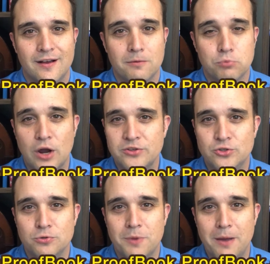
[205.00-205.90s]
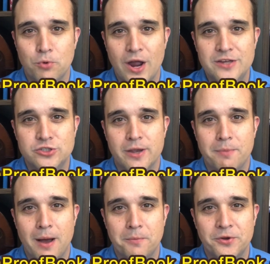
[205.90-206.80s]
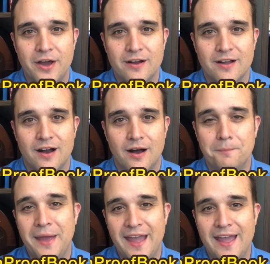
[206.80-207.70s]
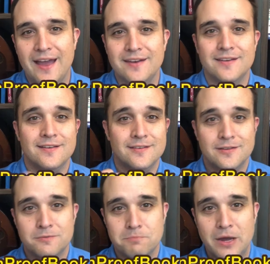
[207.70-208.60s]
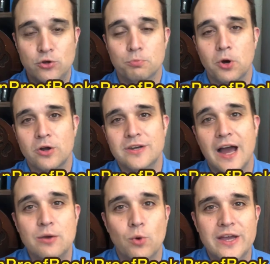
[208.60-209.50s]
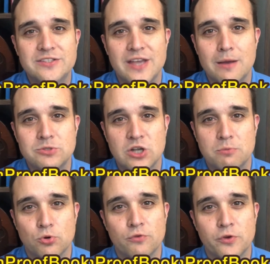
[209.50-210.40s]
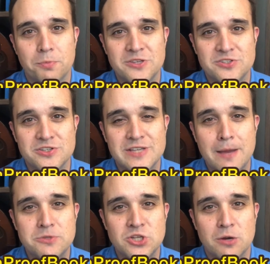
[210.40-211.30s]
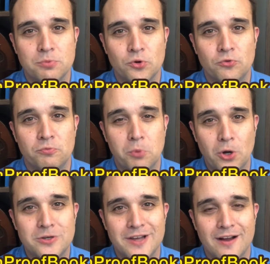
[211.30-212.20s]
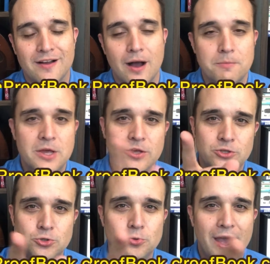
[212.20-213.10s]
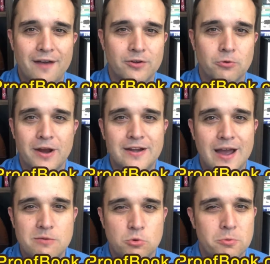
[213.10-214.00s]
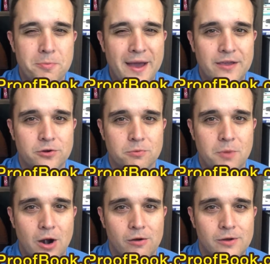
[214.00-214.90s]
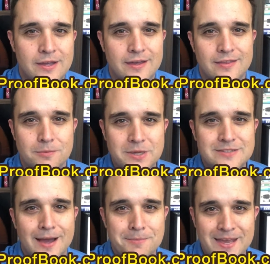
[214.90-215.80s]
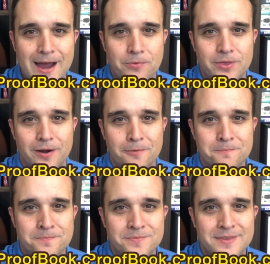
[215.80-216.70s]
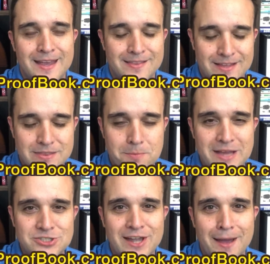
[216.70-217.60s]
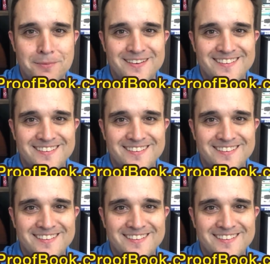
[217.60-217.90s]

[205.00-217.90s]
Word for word: brought to you by BrianJPombo.com and my new book, 9 Ways to Amazon Proof Your Business, AmazonProofBook.com. You have a great night. We'll be back here tomorrow. In the meantime, get out there and let the magic happen.